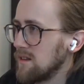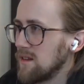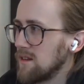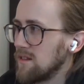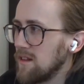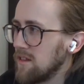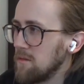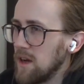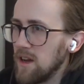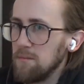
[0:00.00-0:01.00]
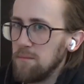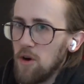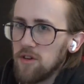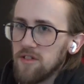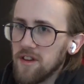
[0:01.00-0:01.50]
so you can see something about like
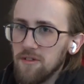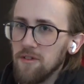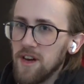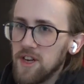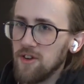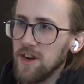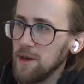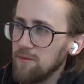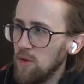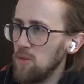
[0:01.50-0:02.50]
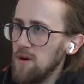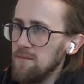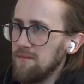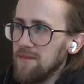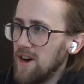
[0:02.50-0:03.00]
boxing, all that training for
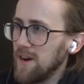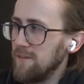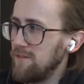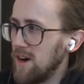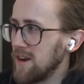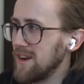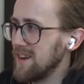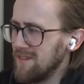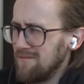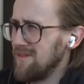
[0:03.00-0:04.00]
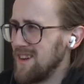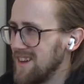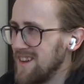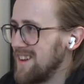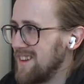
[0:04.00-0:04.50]
one night of fighting.
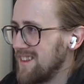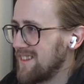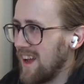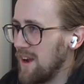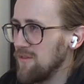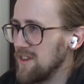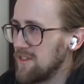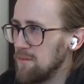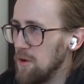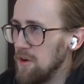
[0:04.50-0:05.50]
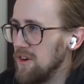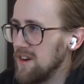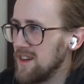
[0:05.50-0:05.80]
It's every sport.